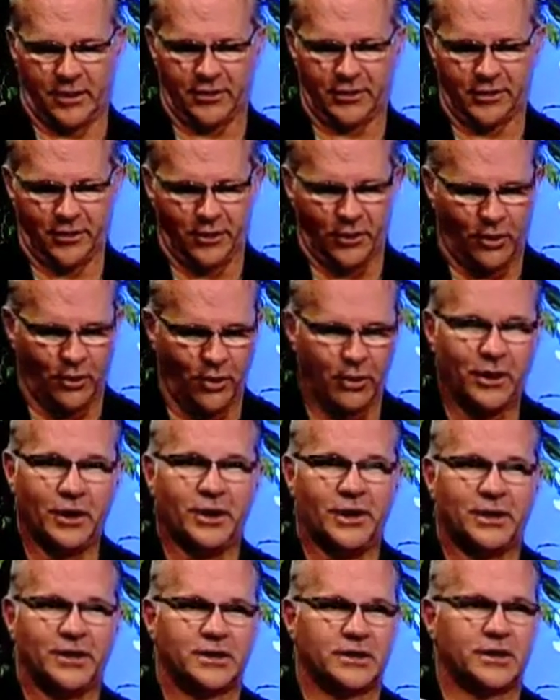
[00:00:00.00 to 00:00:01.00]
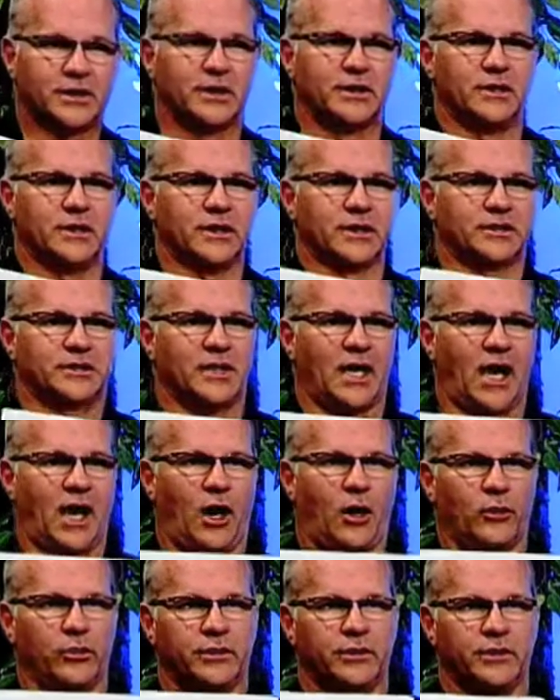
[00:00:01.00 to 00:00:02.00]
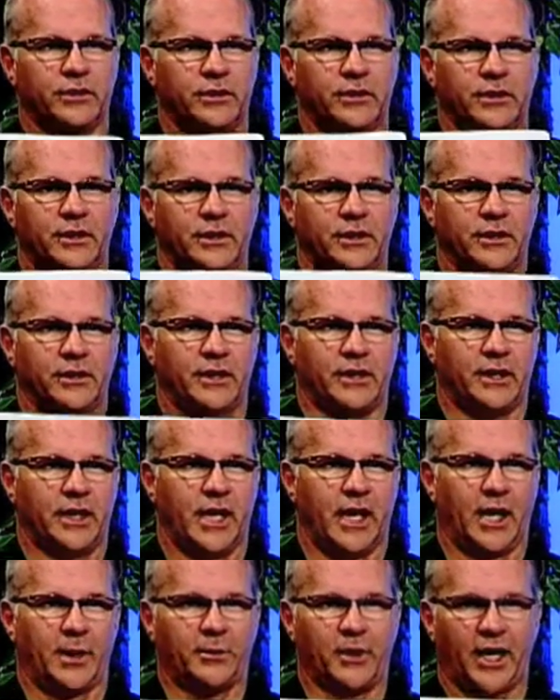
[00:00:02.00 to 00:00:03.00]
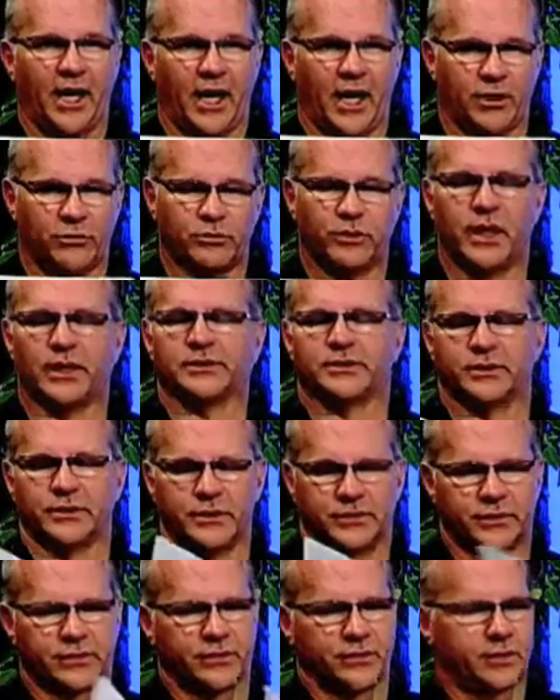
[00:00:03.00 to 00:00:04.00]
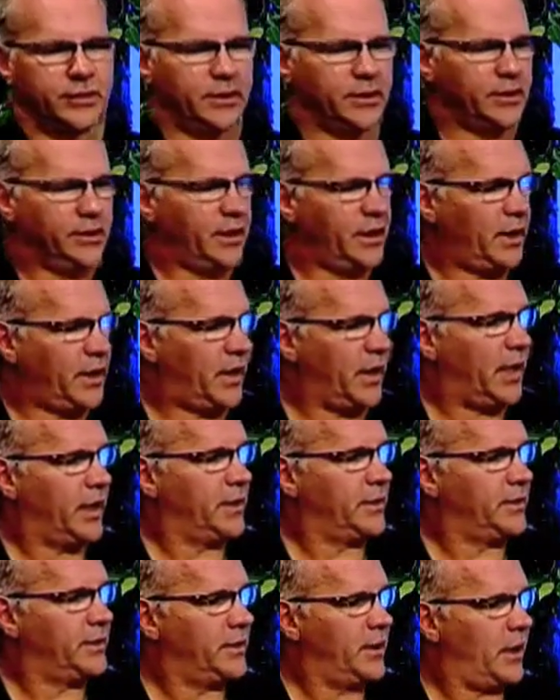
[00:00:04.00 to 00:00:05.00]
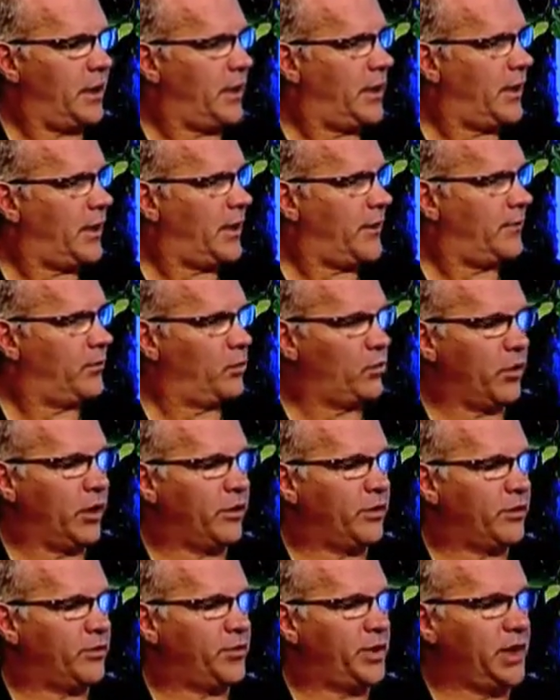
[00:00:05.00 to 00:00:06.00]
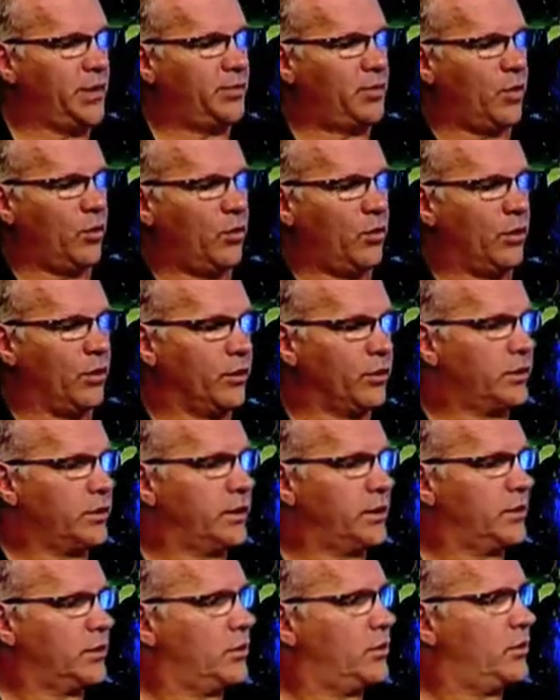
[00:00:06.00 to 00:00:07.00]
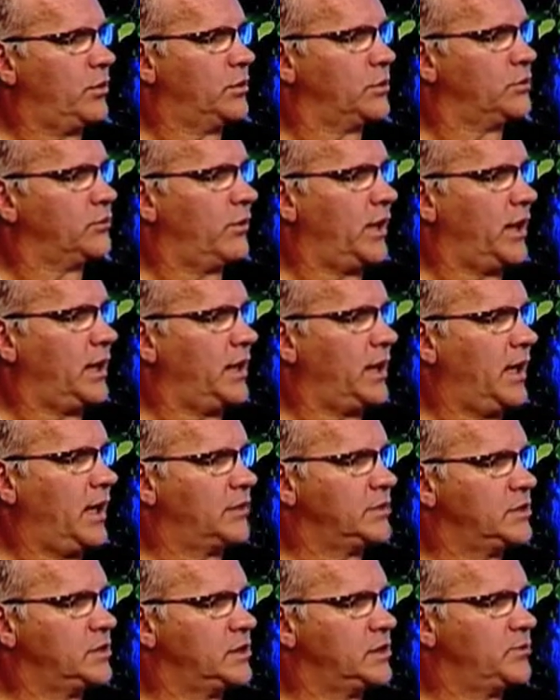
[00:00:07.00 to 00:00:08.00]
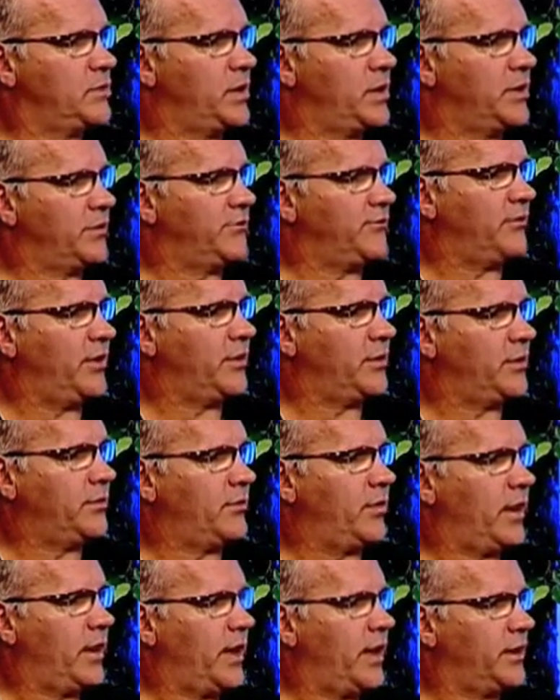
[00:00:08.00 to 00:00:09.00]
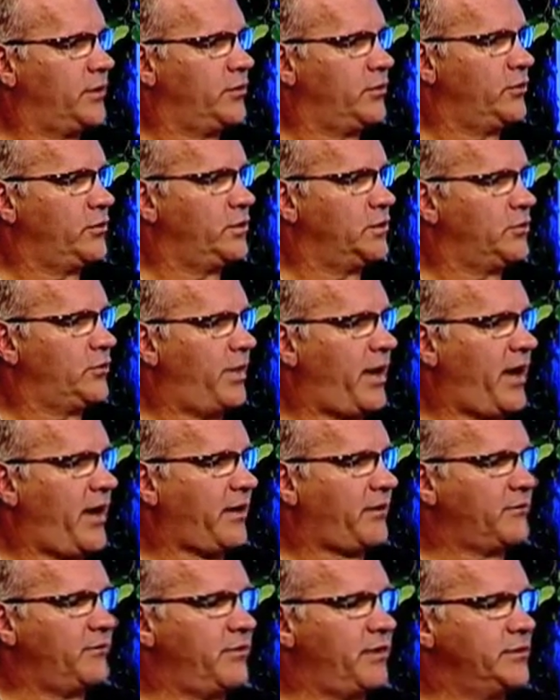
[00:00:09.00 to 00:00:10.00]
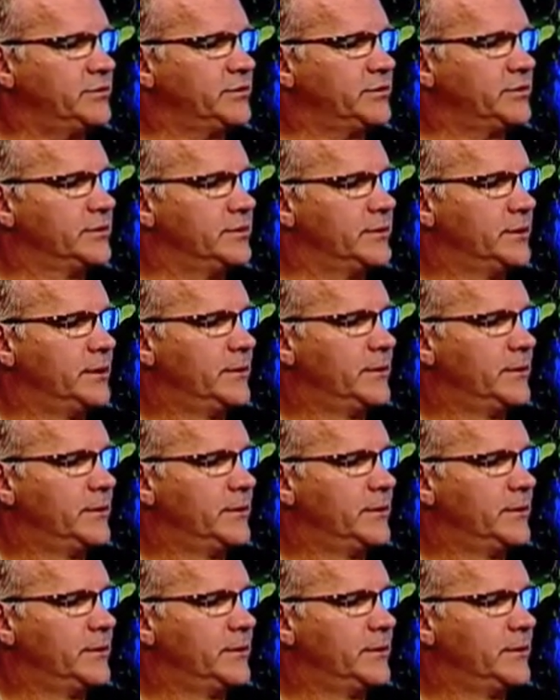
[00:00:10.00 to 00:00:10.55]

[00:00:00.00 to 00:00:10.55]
You know, she lists out the name and addresses and uh, where the people work. And of course, right now she's being funded by union PAC funds.